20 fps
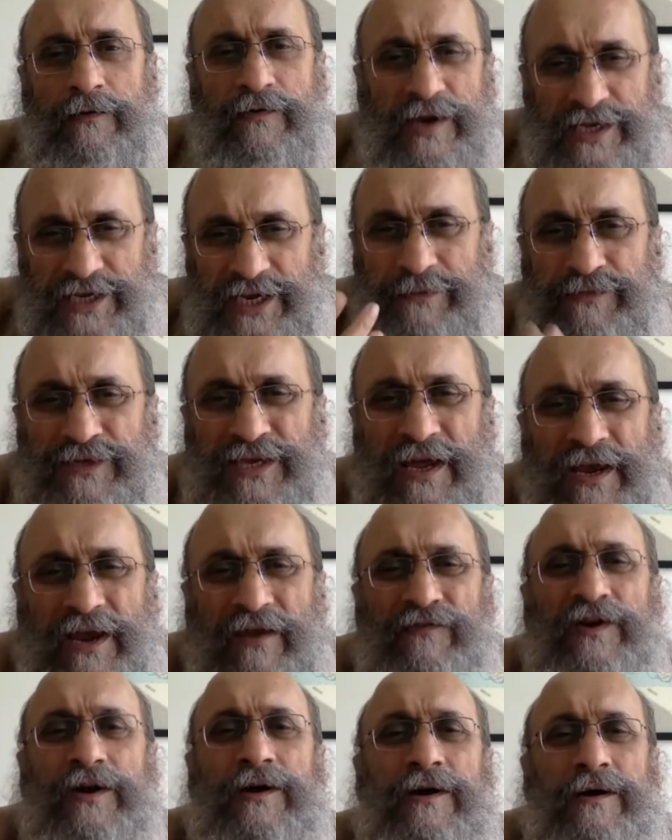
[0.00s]
regimes are
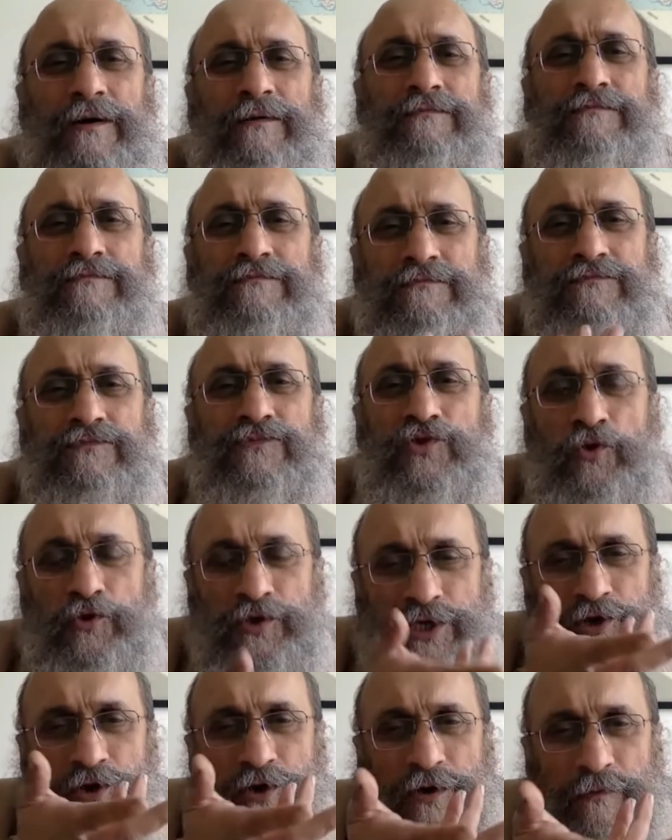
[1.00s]
never
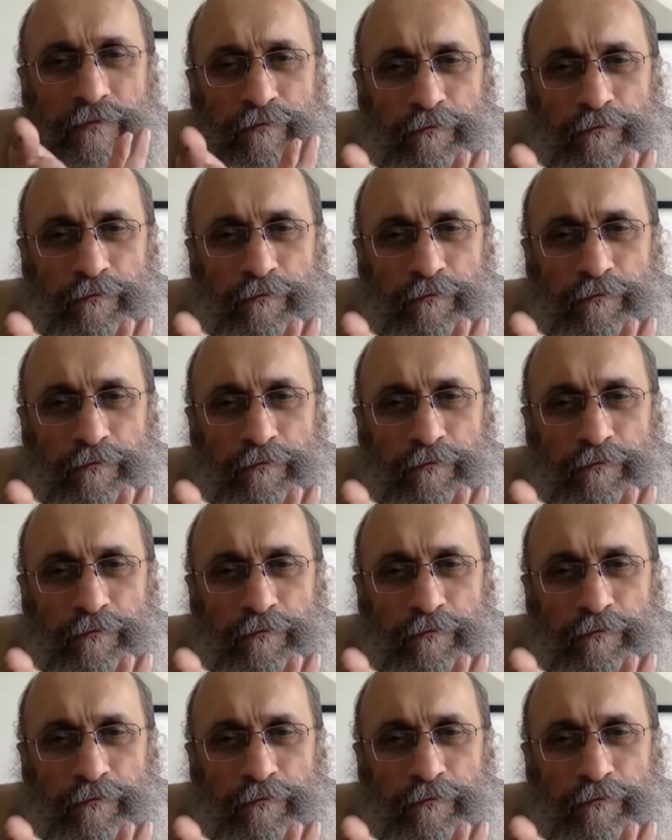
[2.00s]
those in